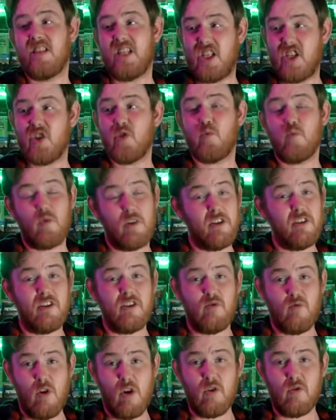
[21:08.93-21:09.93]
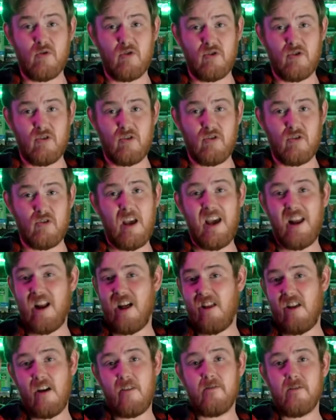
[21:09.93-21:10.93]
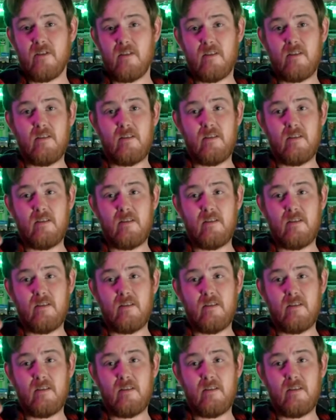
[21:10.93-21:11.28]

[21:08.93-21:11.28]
This is really gross. And I love it.